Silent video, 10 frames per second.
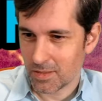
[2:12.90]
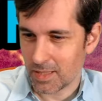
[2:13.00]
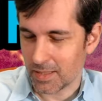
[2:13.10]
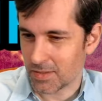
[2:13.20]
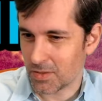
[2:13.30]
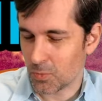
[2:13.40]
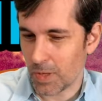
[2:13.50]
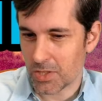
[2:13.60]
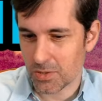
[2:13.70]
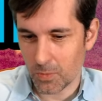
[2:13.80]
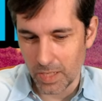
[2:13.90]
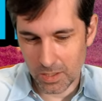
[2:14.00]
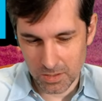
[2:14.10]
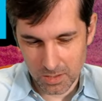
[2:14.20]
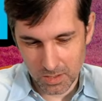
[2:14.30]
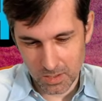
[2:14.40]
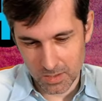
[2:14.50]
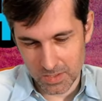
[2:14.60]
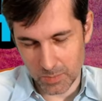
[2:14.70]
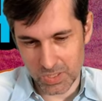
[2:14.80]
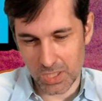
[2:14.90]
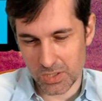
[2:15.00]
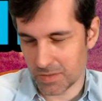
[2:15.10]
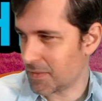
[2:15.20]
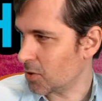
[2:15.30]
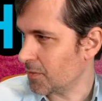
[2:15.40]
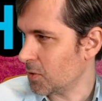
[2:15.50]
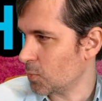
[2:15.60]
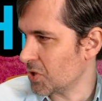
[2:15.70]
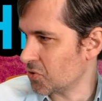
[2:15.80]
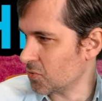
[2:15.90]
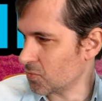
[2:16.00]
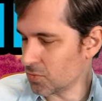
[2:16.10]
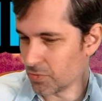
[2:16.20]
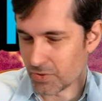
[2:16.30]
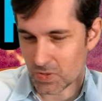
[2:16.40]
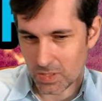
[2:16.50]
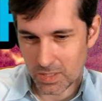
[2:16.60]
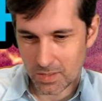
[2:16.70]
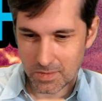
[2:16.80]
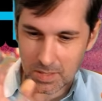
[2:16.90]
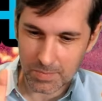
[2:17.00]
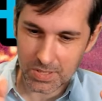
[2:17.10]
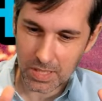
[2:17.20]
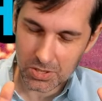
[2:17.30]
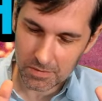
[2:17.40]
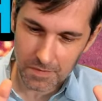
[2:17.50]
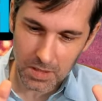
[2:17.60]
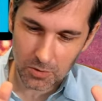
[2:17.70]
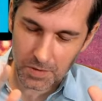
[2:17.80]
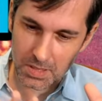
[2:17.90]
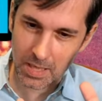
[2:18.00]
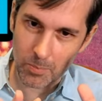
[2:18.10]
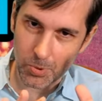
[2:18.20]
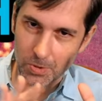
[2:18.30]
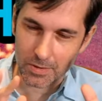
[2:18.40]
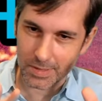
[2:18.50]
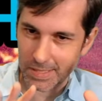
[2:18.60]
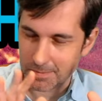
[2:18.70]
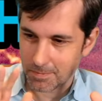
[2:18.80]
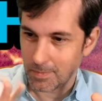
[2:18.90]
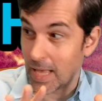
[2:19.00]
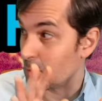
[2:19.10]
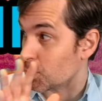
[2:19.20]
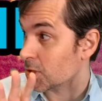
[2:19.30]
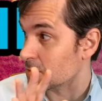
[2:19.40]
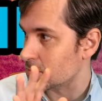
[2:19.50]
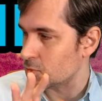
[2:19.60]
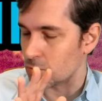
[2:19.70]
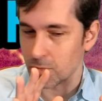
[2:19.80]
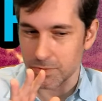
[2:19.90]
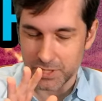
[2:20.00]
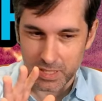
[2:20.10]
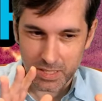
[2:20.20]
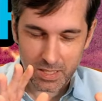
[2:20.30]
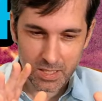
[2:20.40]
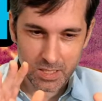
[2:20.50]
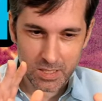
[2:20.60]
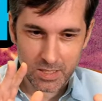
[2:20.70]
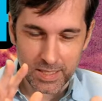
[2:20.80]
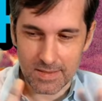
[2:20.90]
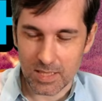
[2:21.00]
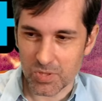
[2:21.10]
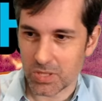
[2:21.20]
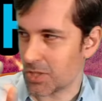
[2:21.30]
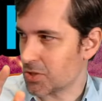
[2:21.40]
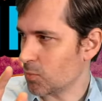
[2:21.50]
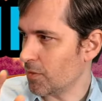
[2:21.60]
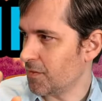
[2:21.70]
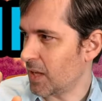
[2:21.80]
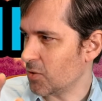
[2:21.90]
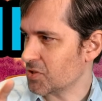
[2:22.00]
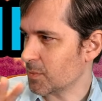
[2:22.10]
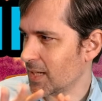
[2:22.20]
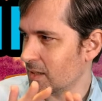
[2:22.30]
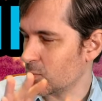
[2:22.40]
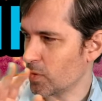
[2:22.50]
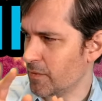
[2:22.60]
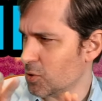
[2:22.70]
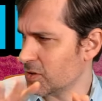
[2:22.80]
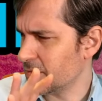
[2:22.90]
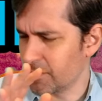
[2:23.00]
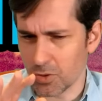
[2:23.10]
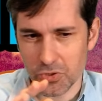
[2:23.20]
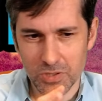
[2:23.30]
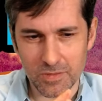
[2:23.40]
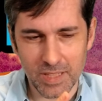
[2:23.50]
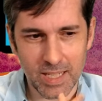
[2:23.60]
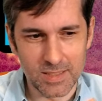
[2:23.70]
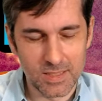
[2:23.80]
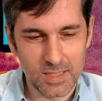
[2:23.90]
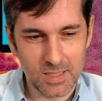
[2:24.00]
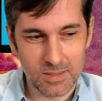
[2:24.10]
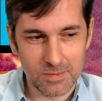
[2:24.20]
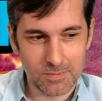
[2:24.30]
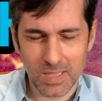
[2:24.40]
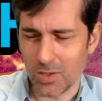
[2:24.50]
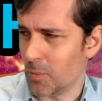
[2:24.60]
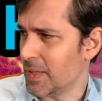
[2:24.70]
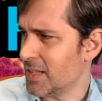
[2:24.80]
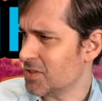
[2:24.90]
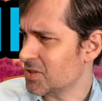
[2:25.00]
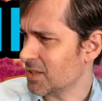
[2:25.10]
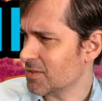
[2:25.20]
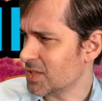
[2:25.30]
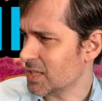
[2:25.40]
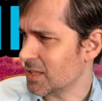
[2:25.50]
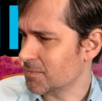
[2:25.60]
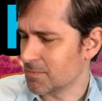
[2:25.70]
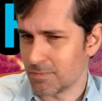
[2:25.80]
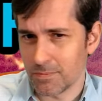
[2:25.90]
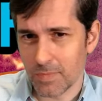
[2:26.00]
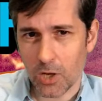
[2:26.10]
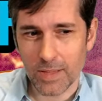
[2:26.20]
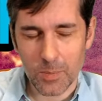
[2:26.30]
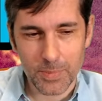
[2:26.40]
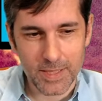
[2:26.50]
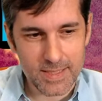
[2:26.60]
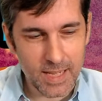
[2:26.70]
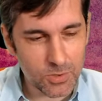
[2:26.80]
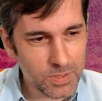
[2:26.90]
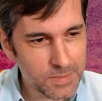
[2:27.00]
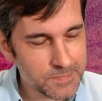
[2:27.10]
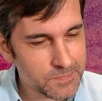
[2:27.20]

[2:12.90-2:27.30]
like situation where some stations follow the original rules, some stations follow the temporary error rules, and some station will follow some kind of reverted version of that. And it'll be interesting to see how that plays out.